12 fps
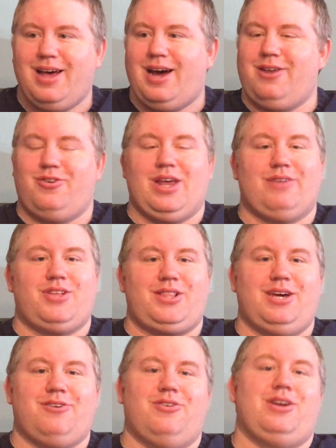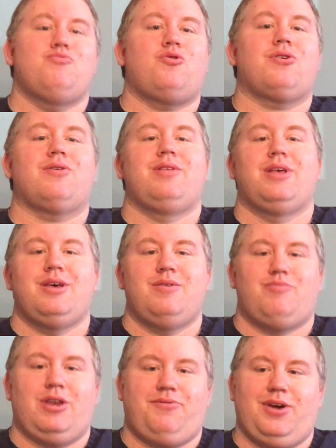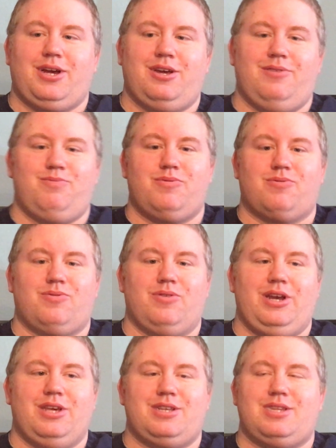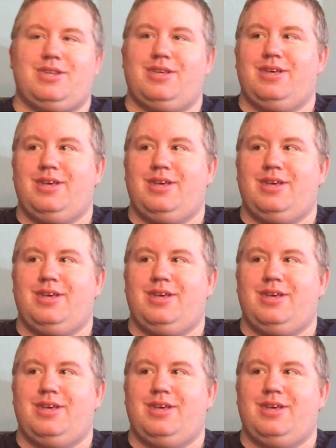I don't have the letter anymore, but if I could read it,